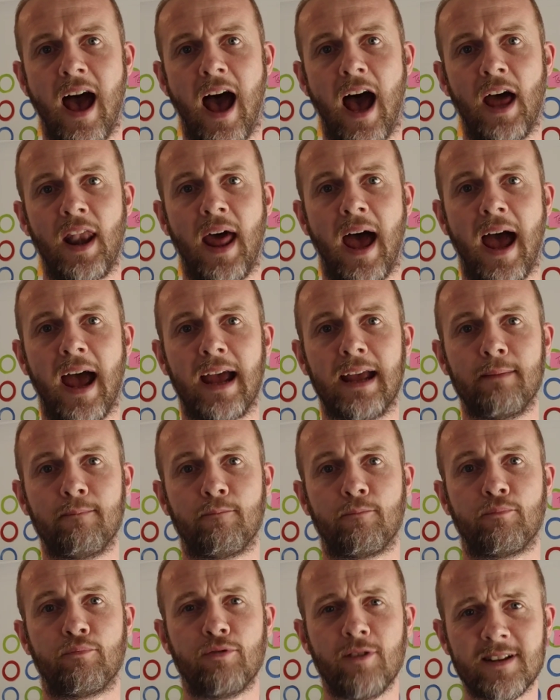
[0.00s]
and I
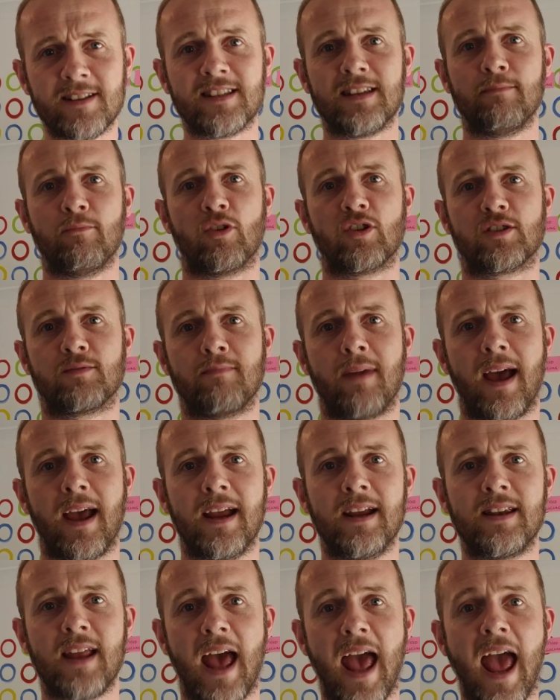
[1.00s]
pretty much
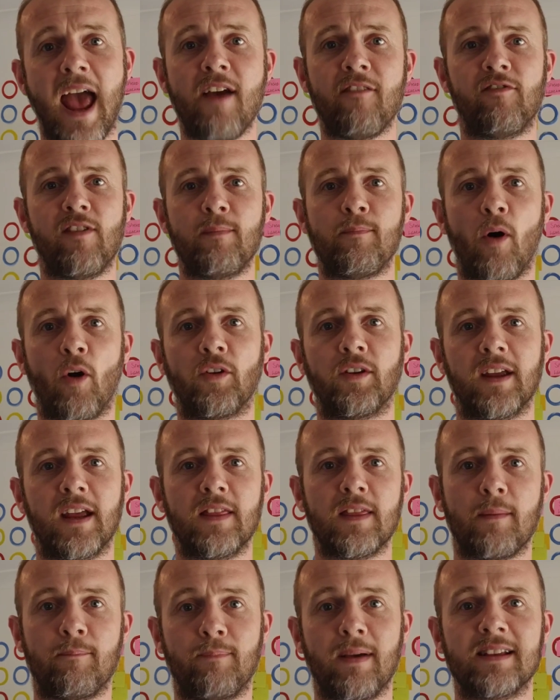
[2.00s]
made everybody
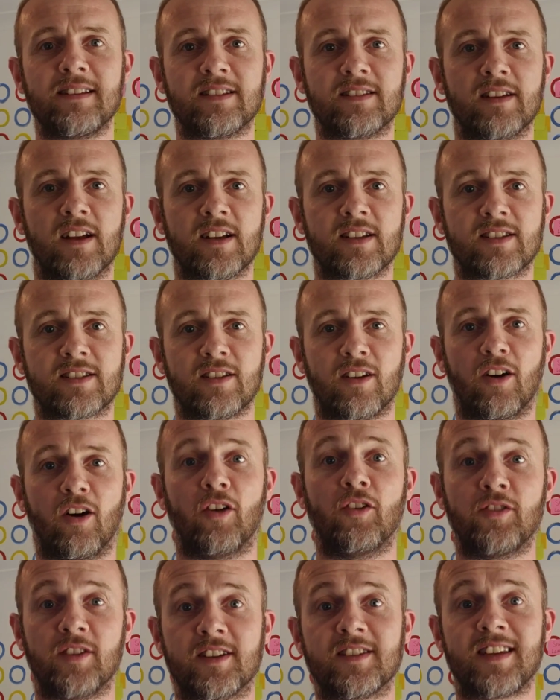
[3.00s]
in the business
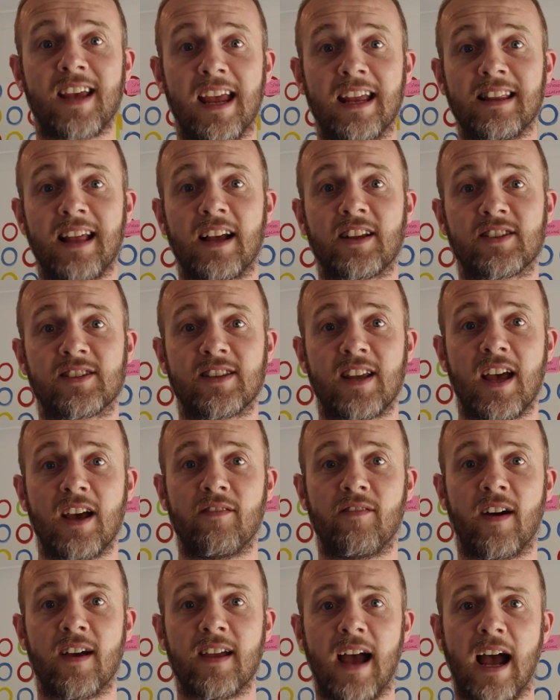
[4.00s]
undertake that survey.